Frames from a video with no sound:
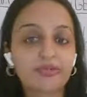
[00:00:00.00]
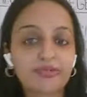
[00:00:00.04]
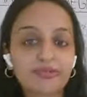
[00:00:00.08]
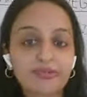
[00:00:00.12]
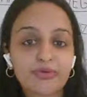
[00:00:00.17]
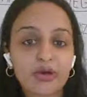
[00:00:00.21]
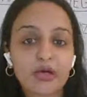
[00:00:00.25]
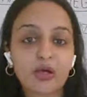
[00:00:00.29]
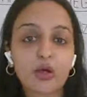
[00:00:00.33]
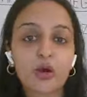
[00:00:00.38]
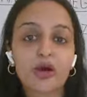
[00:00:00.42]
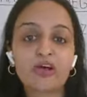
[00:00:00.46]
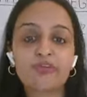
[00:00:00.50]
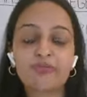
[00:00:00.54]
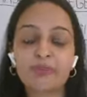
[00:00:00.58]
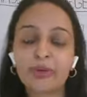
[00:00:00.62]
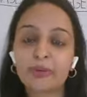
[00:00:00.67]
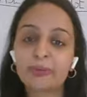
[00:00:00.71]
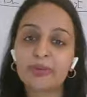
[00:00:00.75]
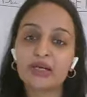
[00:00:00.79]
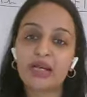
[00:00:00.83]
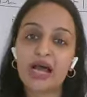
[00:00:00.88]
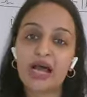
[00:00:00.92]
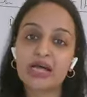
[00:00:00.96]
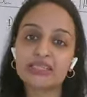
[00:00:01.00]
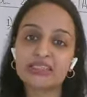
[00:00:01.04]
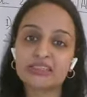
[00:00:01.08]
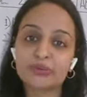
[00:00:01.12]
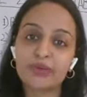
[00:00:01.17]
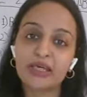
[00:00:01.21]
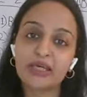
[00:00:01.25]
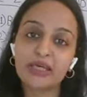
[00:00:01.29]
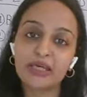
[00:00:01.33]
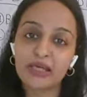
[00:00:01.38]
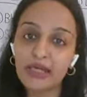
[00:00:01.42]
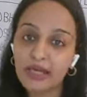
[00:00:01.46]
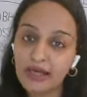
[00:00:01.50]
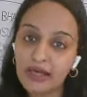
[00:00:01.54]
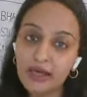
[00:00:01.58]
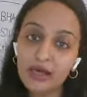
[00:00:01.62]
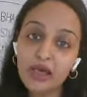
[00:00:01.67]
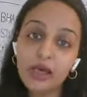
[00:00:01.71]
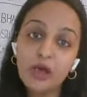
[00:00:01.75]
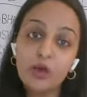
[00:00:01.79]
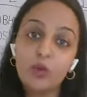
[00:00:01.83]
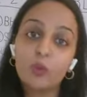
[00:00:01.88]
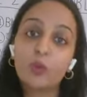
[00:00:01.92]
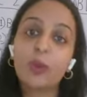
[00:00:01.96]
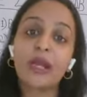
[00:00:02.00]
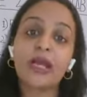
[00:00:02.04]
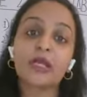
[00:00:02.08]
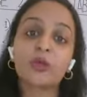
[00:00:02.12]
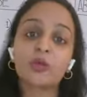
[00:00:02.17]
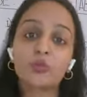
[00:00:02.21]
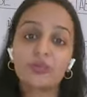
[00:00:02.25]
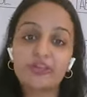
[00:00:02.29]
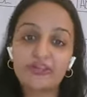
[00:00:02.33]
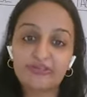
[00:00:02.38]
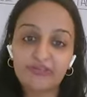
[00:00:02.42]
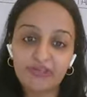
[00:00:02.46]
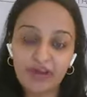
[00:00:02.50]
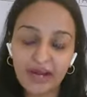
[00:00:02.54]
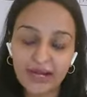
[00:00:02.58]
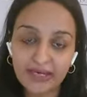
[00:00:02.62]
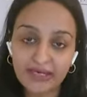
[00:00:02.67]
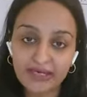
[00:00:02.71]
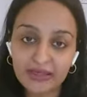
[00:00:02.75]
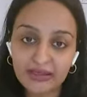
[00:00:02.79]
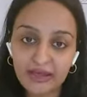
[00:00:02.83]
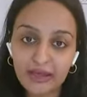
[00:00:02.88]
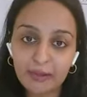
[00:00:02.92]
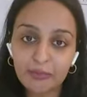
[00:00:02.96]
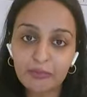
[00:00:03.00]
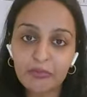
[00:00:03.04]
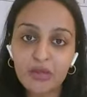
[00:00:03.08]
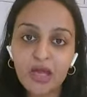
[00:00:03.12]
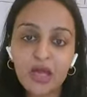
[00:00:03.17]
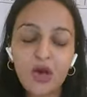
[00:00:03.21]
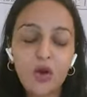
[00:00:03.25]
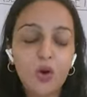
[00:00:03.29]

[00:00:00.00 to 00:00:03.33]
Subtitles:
if a lot of people ask me ye, where do we find them,